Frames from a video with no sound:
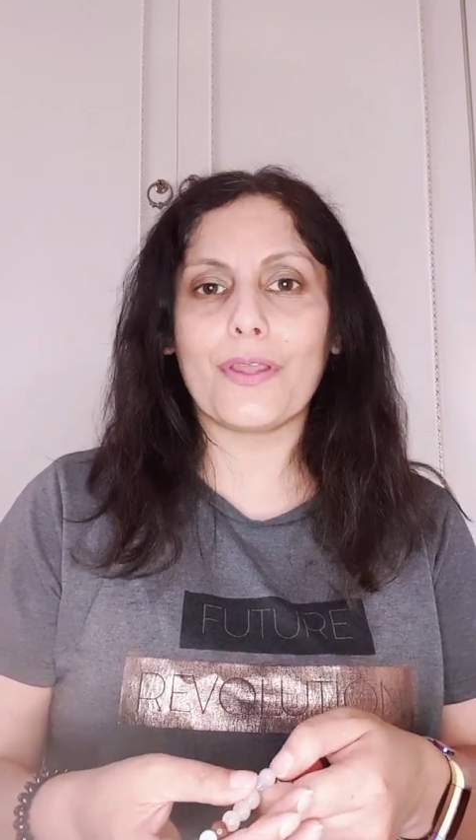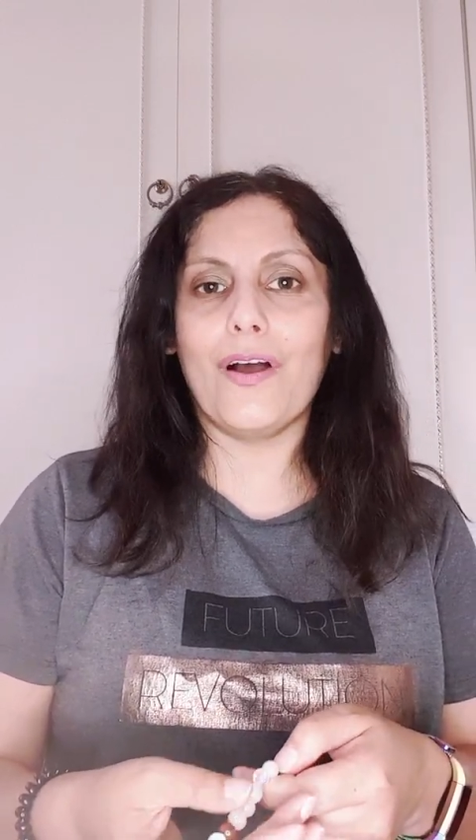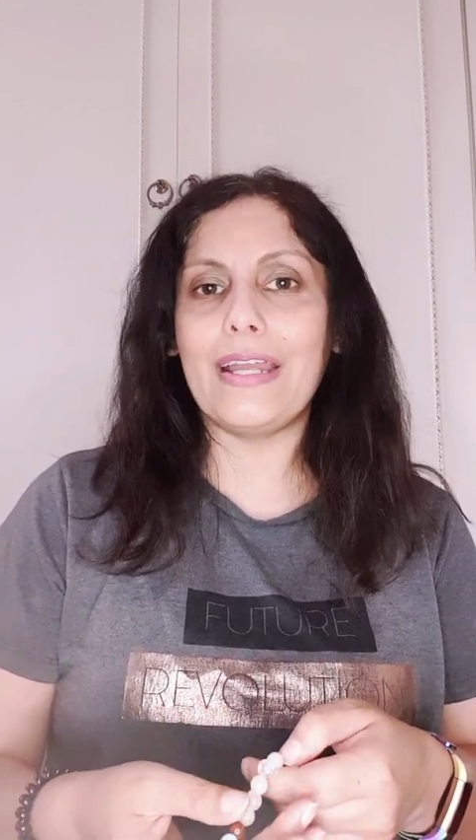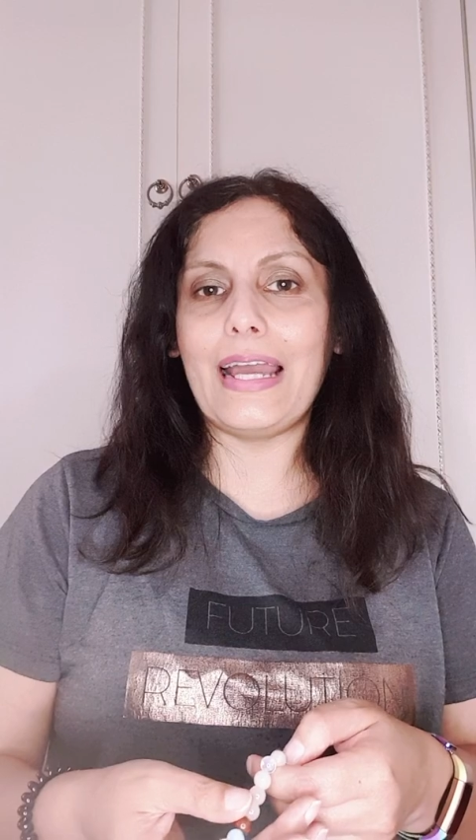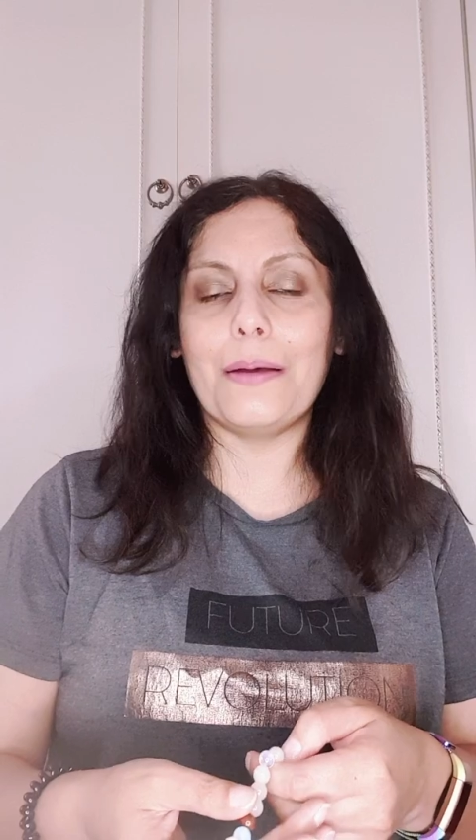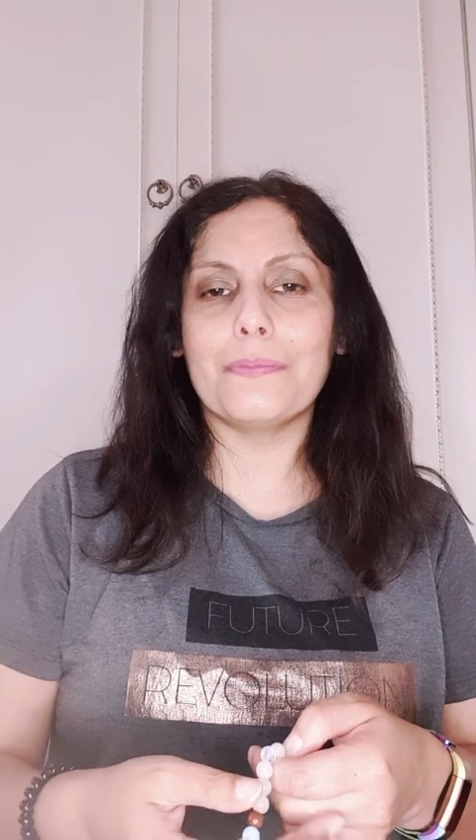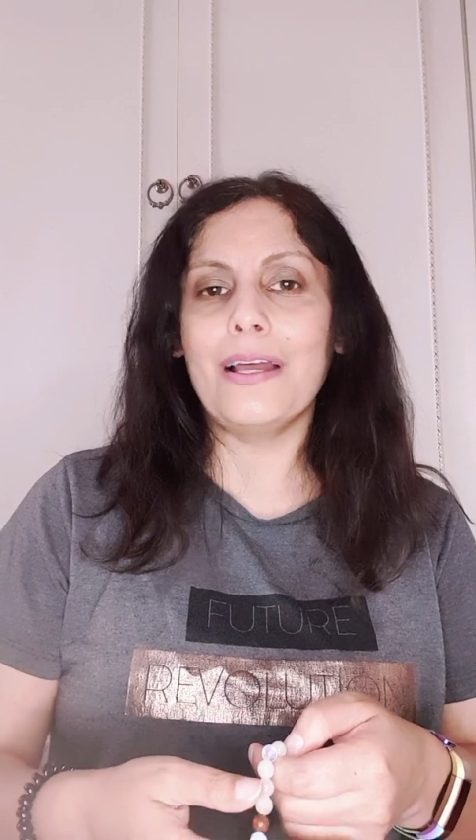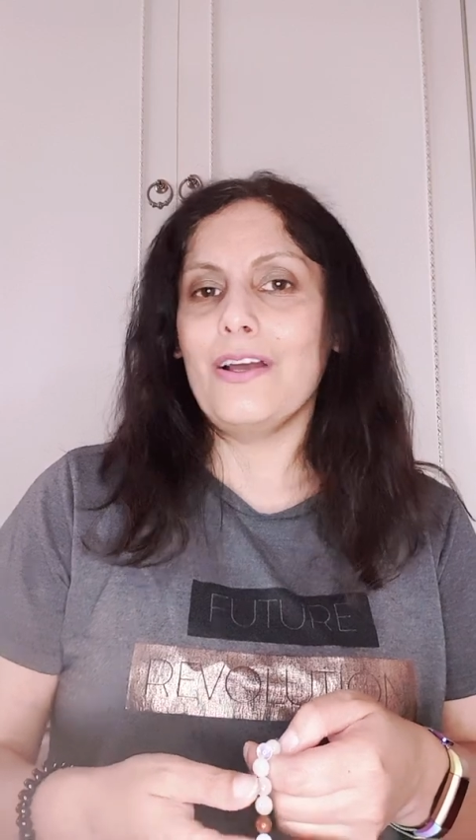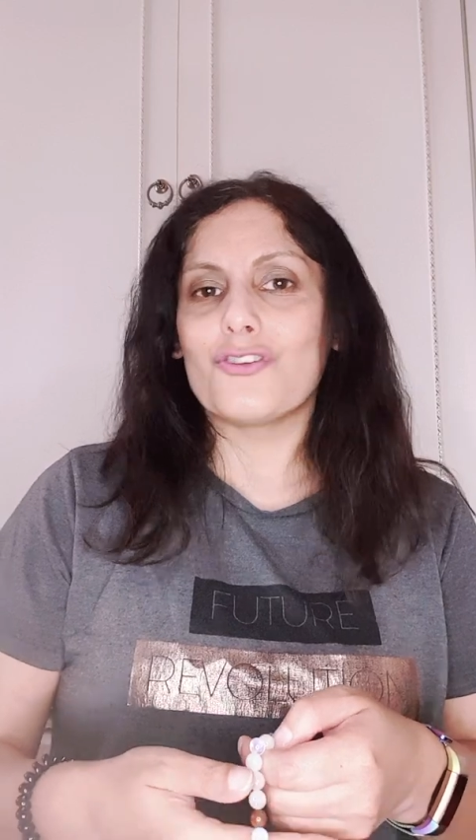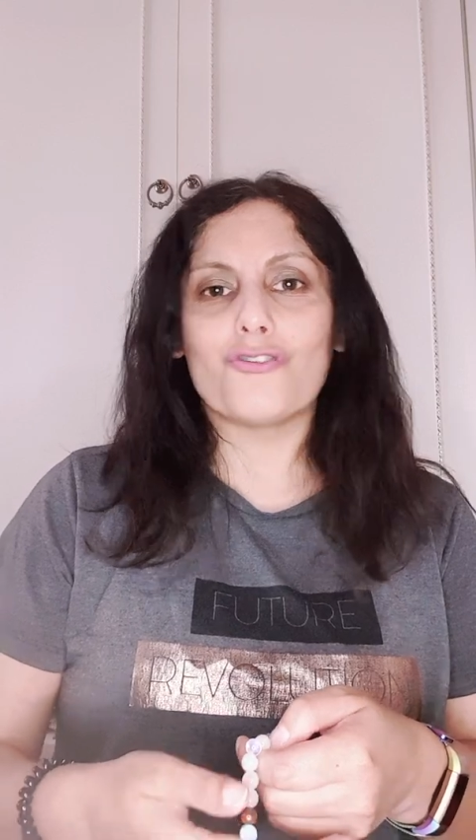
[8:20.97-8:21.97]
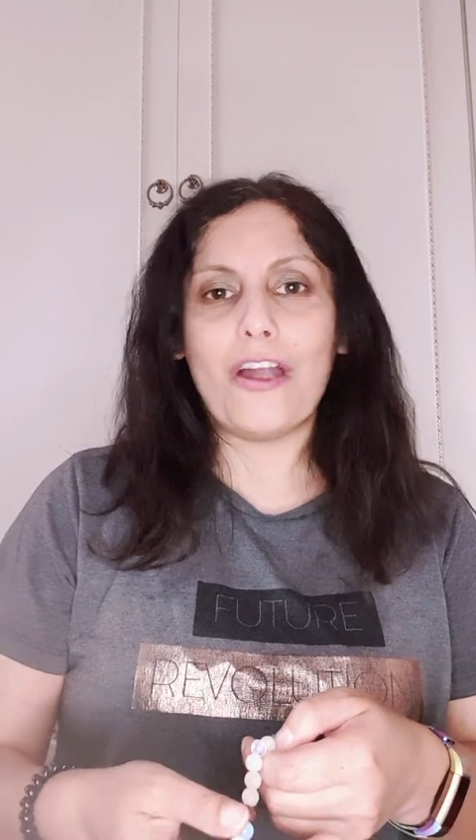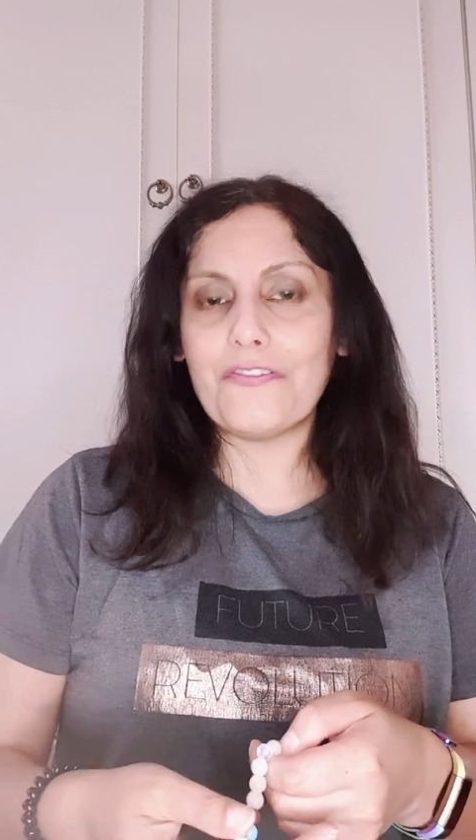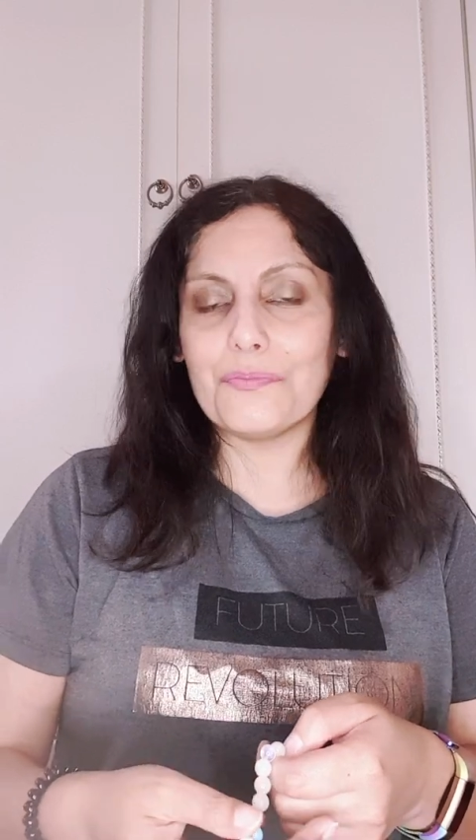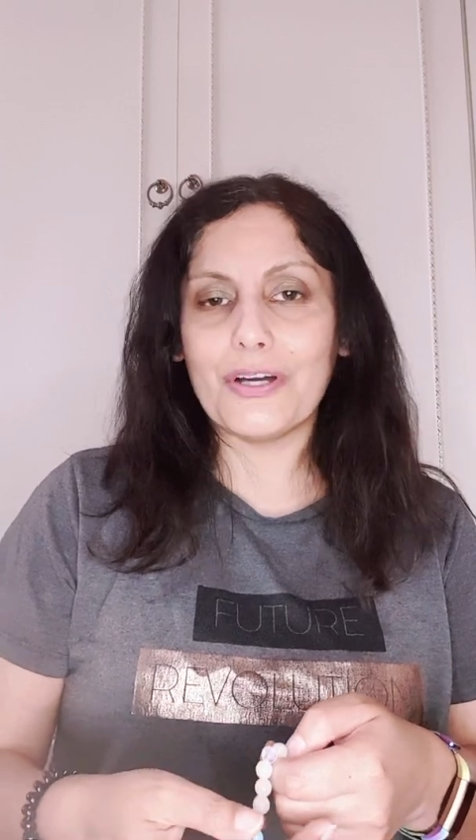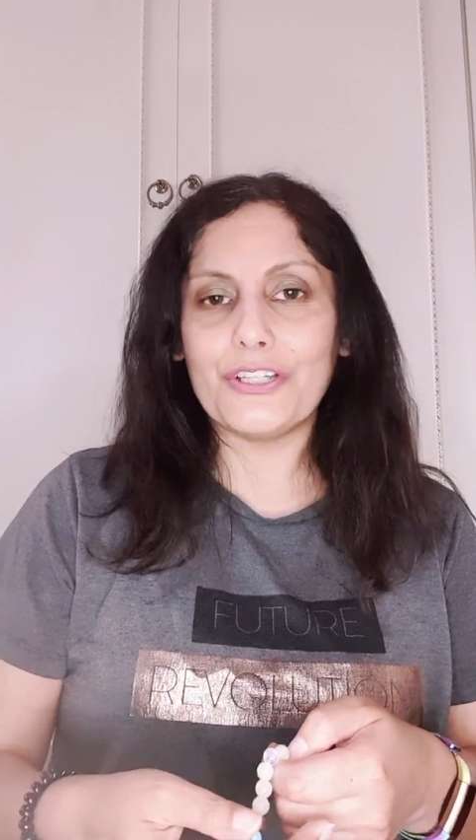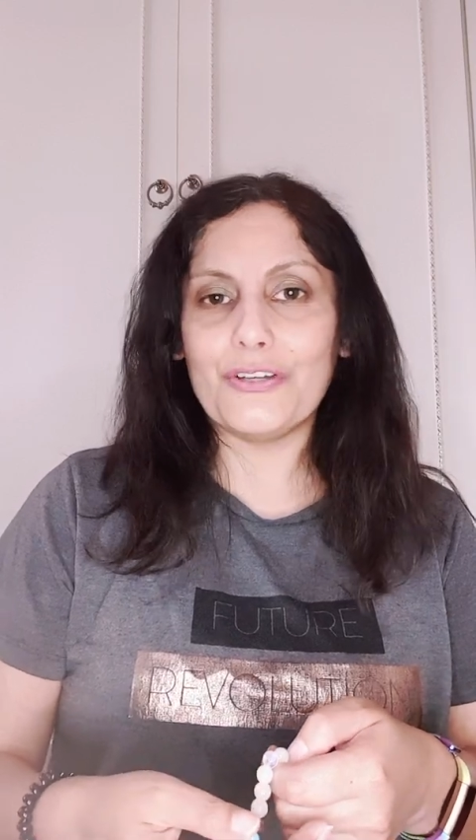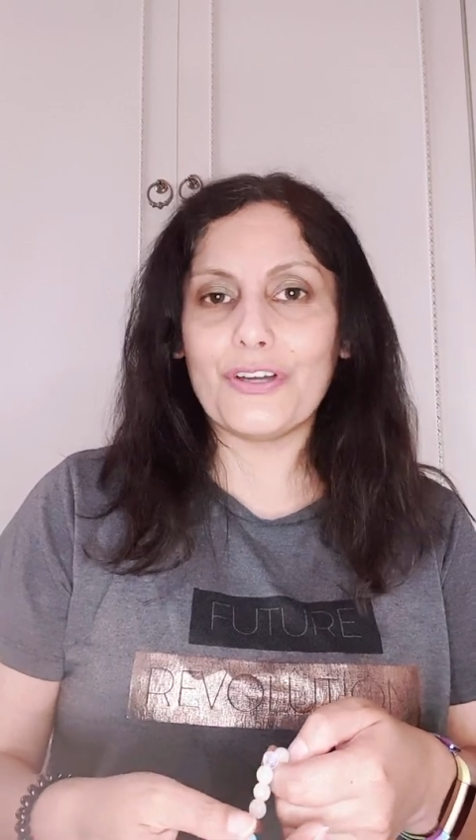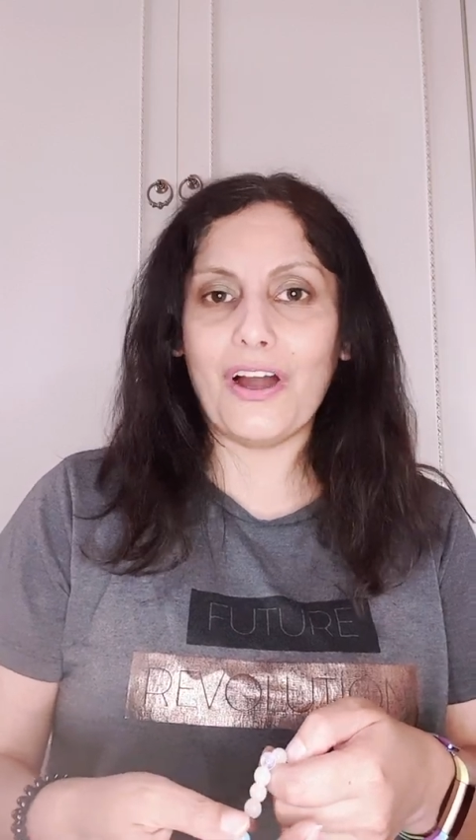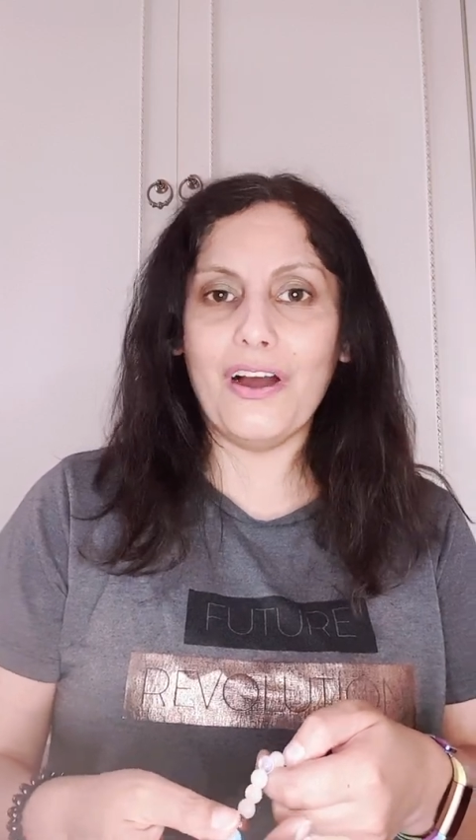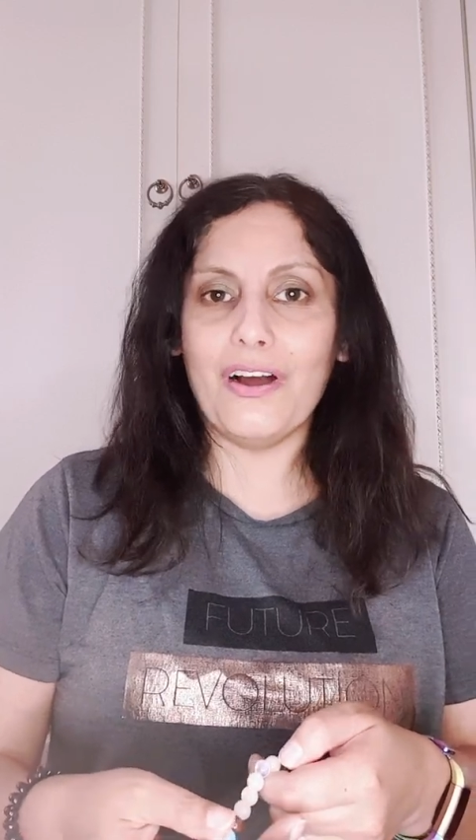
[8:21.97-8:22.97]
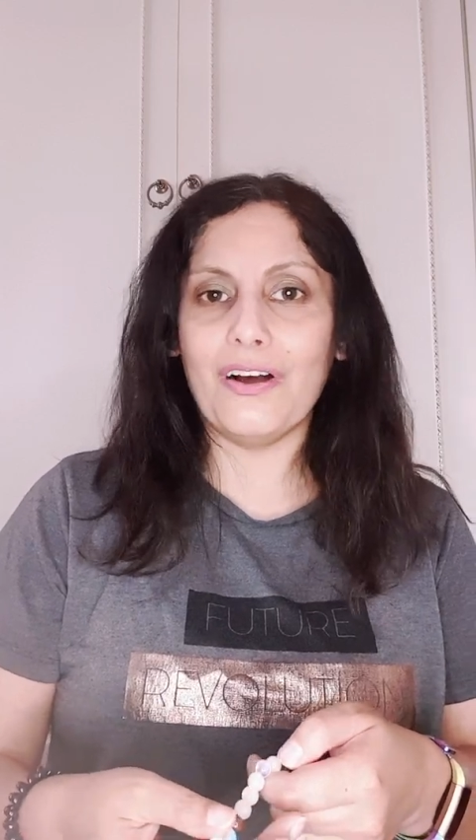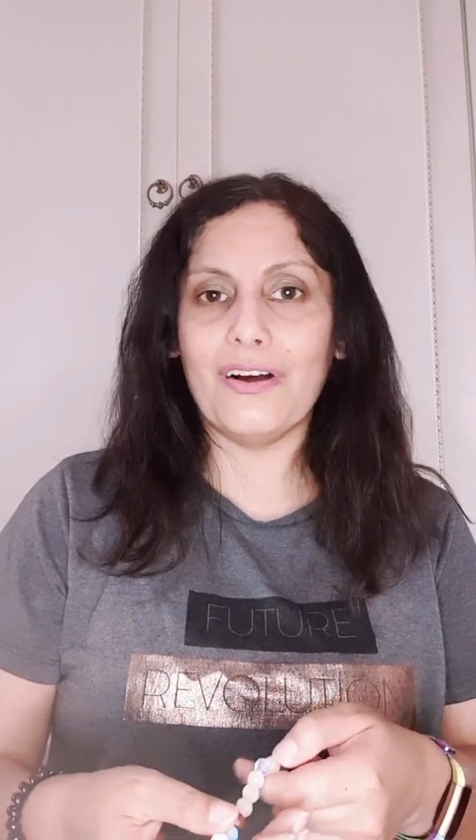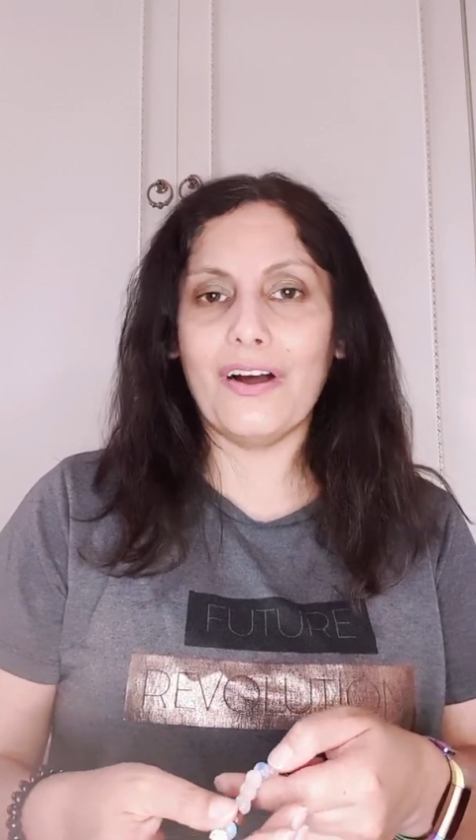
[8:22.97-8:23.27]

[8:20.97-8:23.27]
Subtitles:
I am driving my new car,